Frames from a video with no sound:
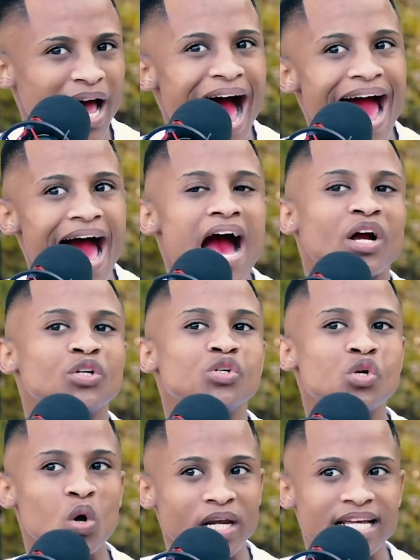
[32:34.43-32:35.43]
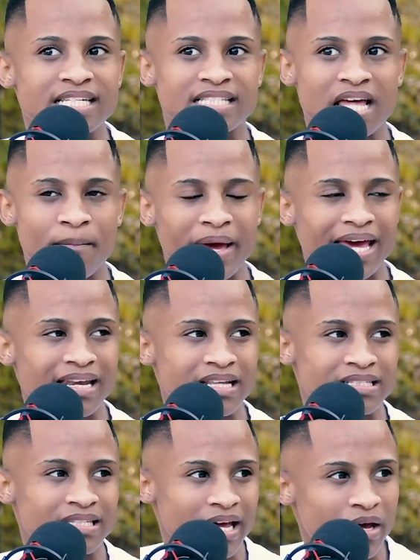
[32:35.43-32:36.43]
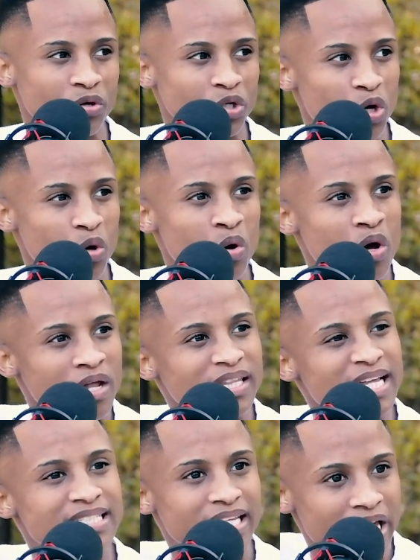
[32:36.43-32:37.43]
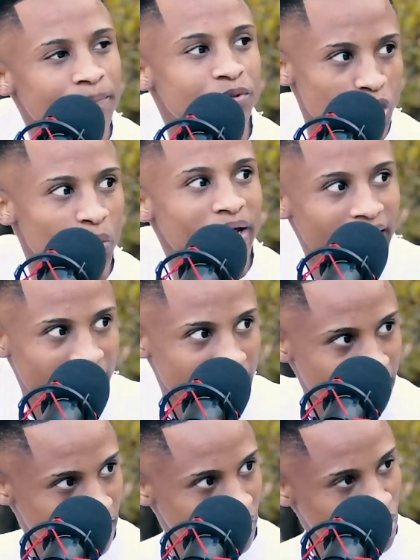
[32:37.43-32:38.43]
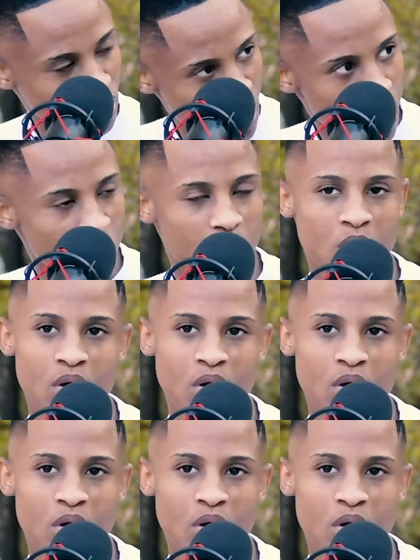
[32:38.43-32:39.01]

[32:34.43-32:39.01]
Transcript: I acknowledge them and say, you know, let's keep doing it, you know.